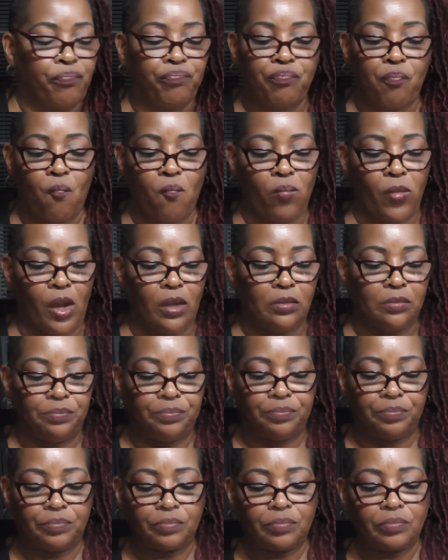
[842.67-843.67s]

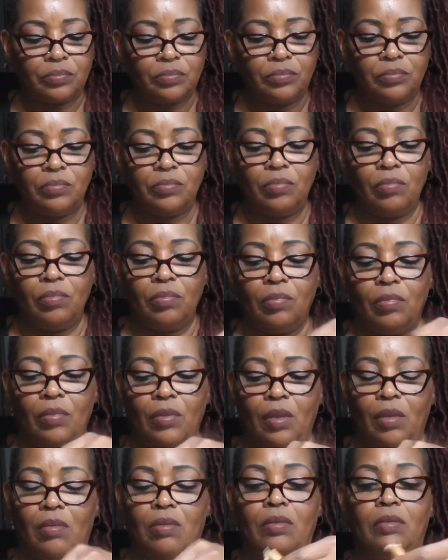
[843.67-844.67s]

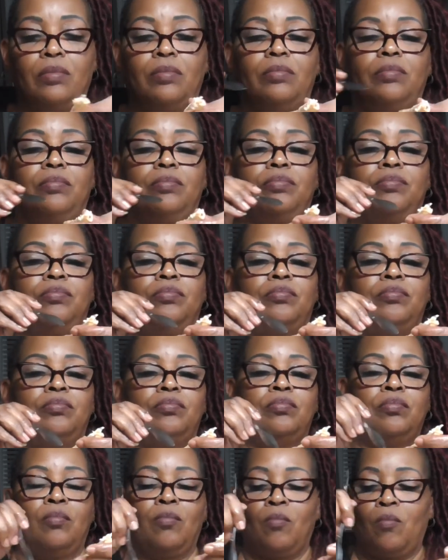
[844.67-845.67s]

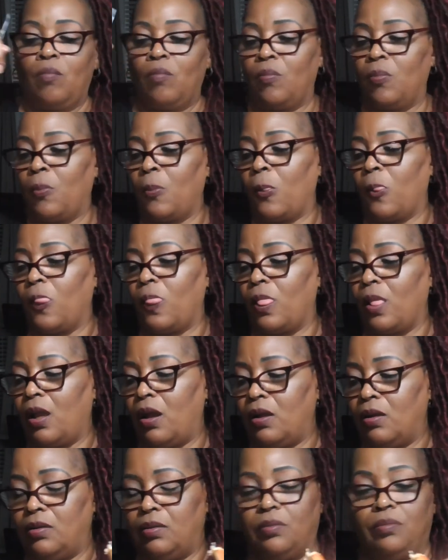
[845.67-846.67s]

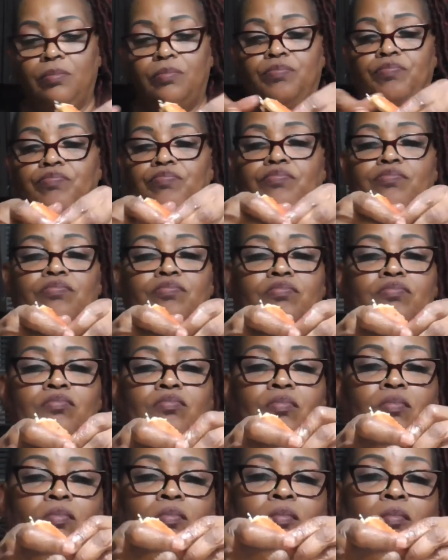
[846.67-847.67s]
[no speech]